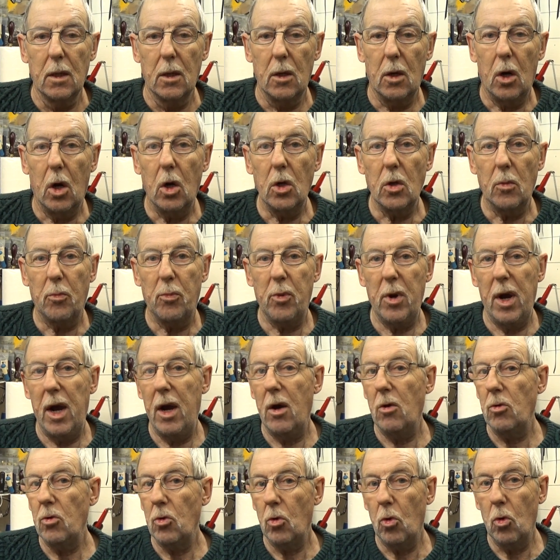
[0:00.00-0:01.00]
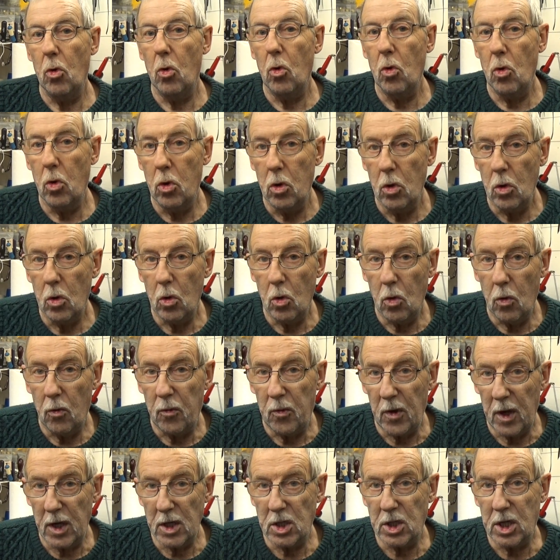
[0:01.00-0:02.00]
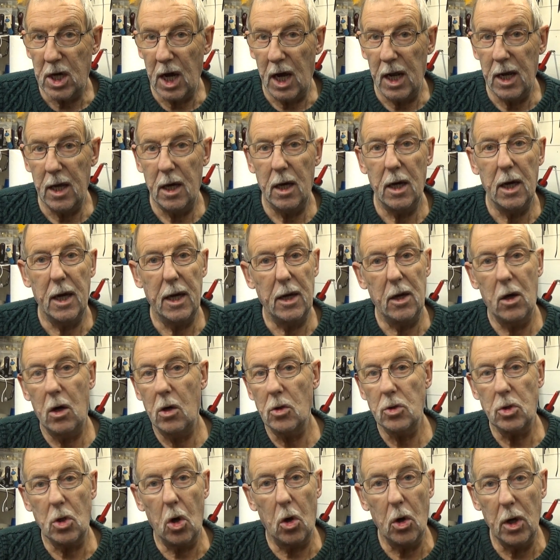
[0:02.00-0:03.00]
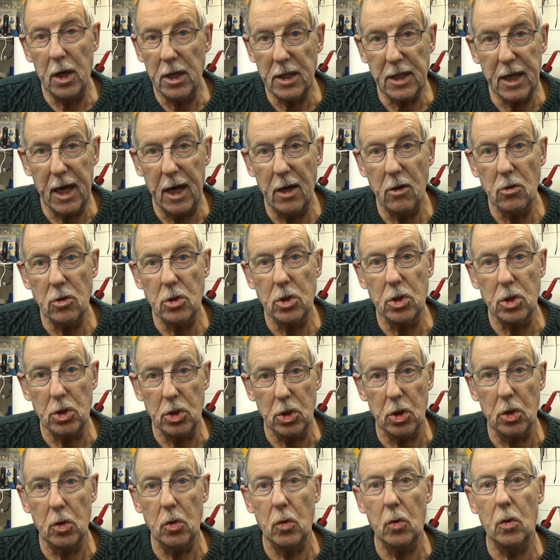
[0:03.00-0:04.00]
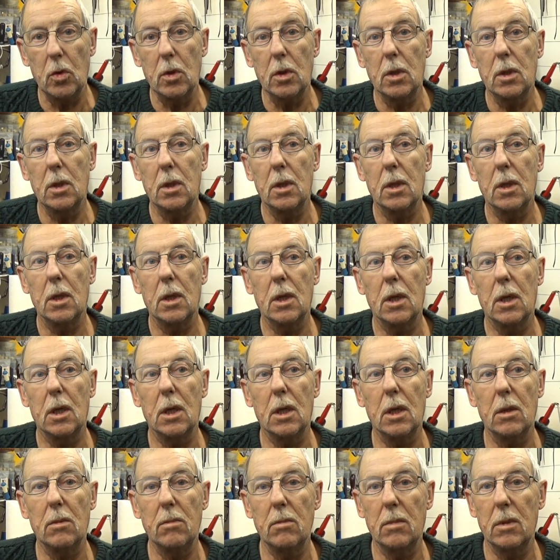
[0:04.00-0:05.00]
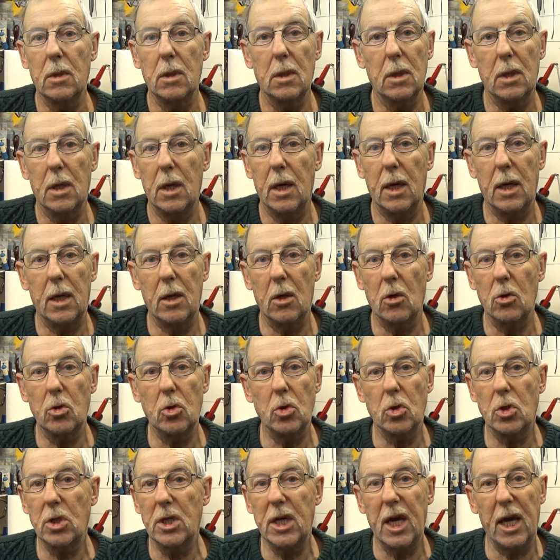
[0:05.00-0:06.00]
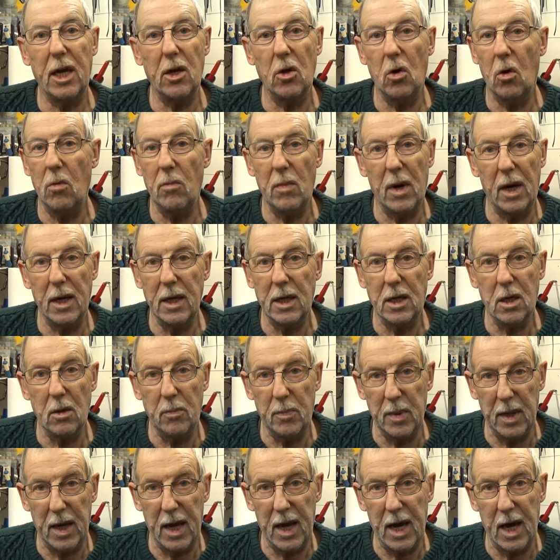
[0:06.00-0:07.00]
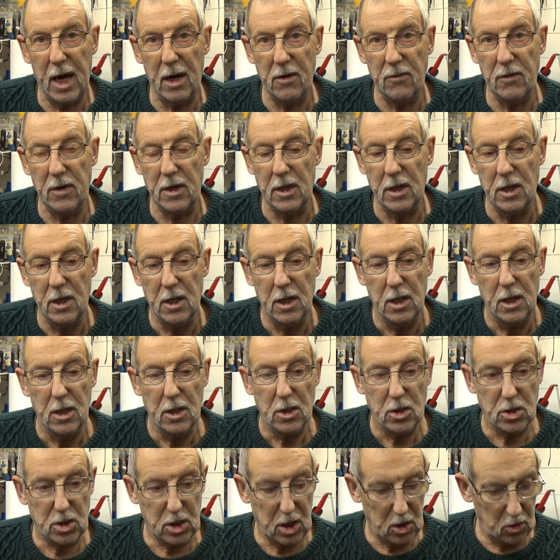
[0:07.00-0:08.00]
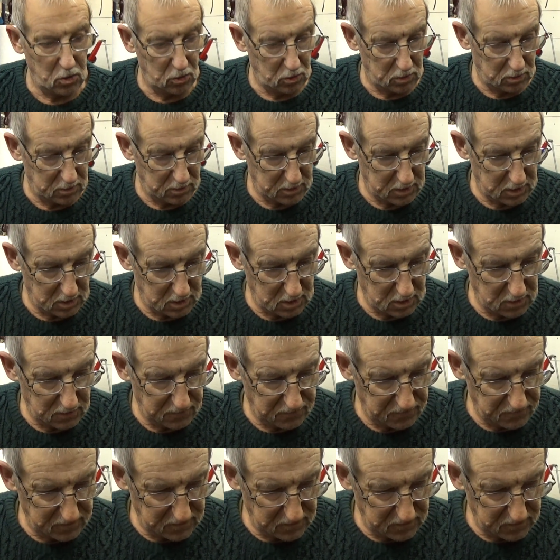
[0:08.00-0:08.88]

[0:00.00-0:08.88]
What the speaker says: either brown or flesh colour, and I'll dye it down to suit, and I just cannot make a bit out of it. So I